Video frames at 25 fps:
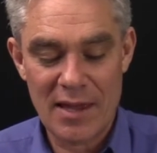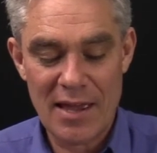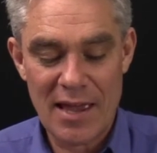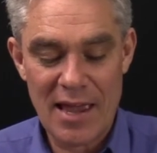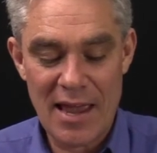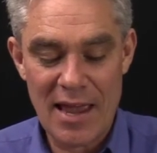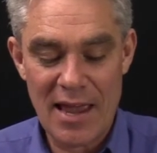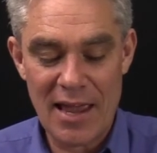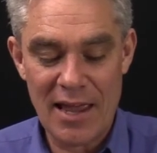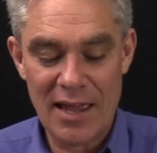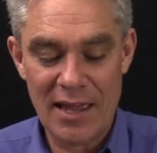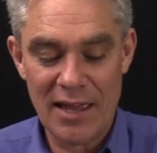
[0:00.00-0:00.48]

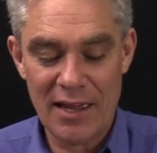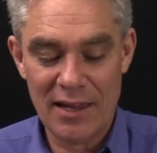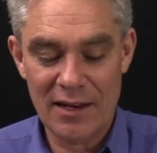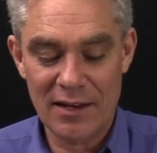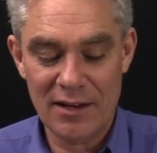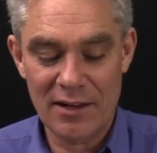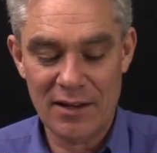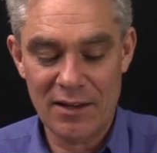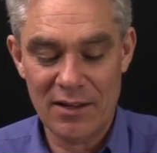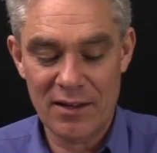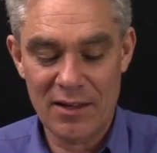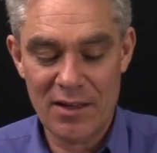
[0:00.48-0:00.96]

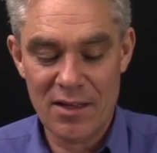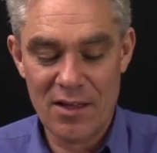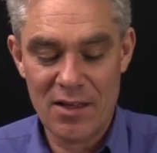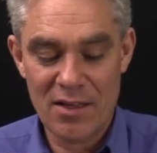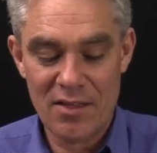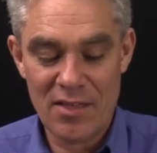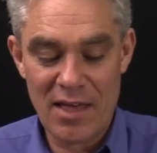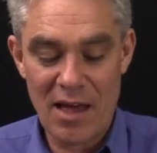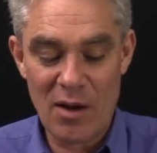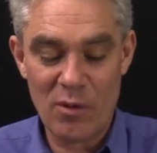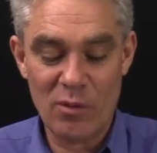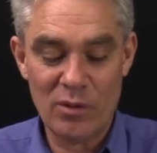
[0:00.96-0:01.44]
And
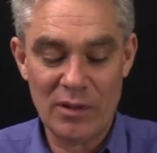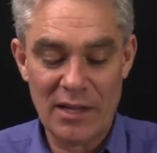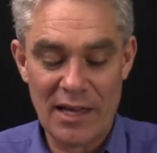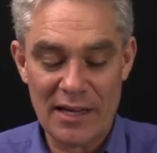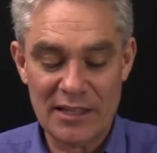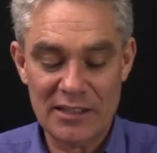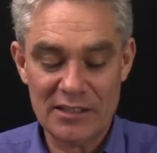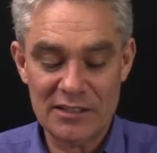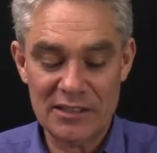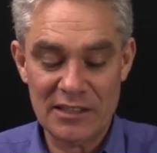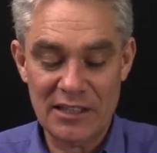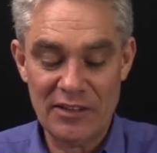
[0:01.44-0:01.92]
that will
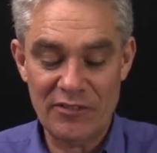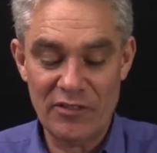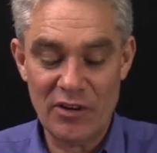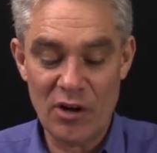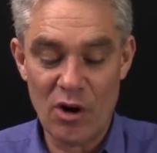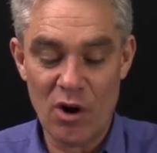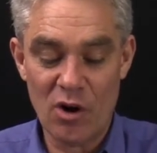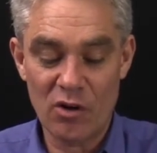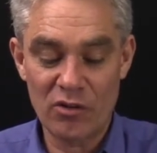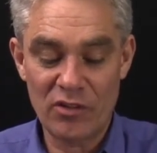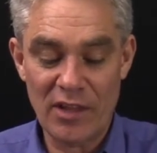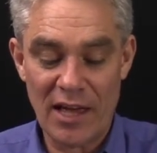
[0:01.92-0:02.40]
actually, if you
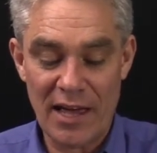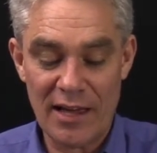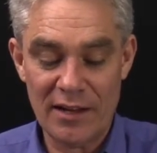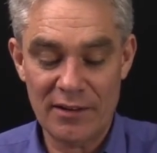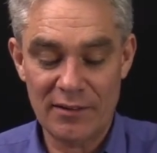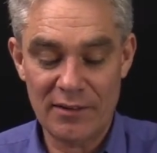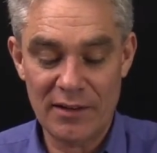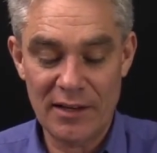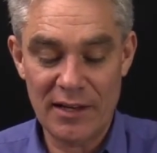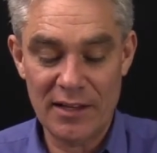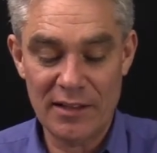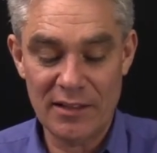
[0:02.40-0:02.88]
hold that
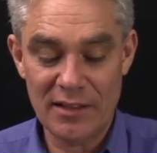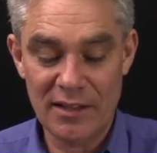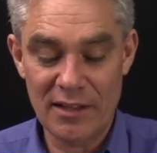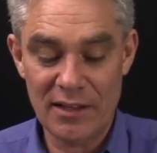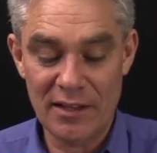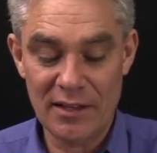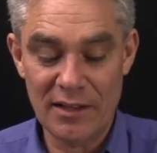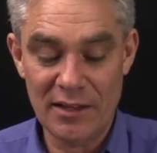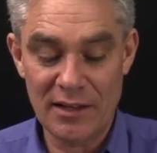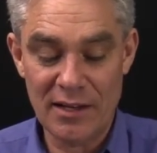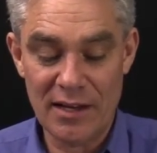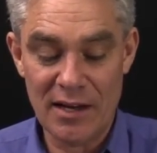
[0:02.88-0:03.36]
in
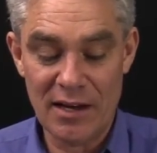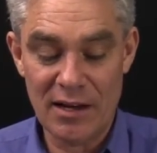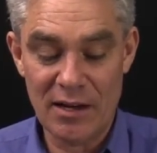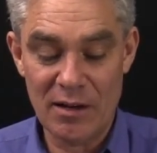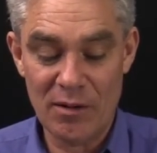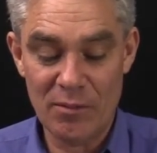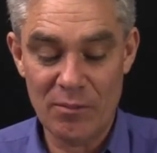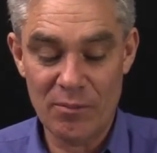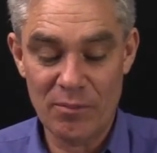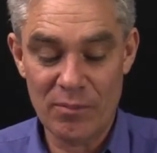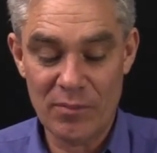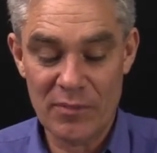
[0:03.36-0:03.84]

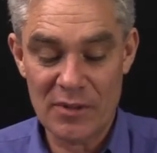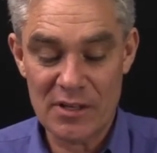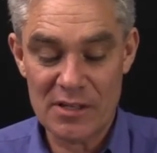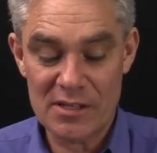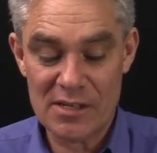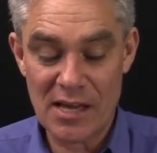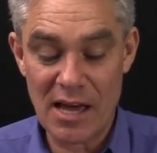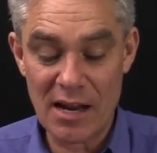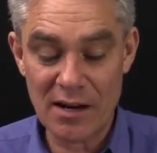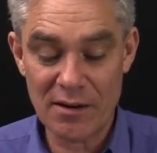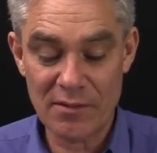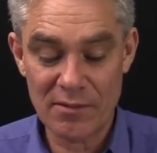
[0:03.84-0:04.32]
the
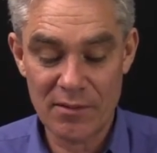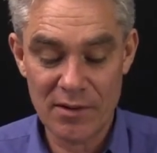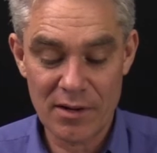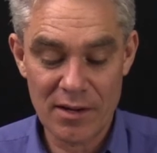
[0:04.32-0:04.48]
sun,